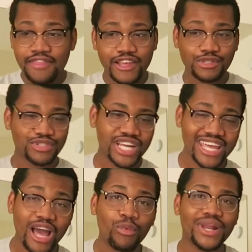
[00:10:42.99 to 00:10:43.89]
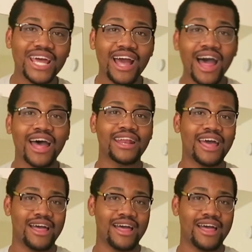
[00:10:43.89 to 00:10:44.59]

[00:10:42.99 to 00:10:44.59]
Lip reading: thanks for checking out what I got.